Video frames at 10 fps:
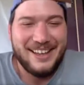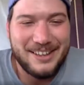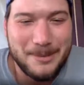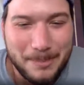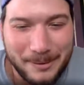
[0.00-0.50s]

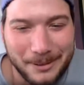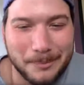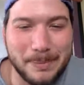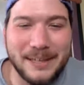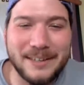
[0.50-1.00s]
you put little
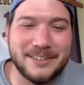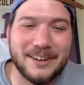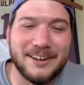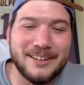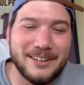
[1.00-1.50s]
beads
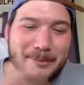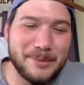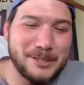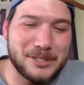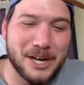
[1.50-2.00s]
on it. It could
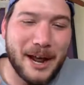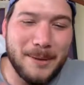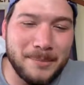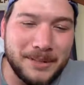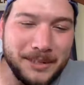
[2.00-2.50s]
be
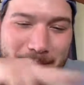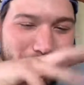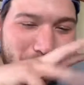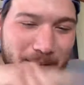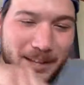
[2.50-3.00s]
chimes. Oh,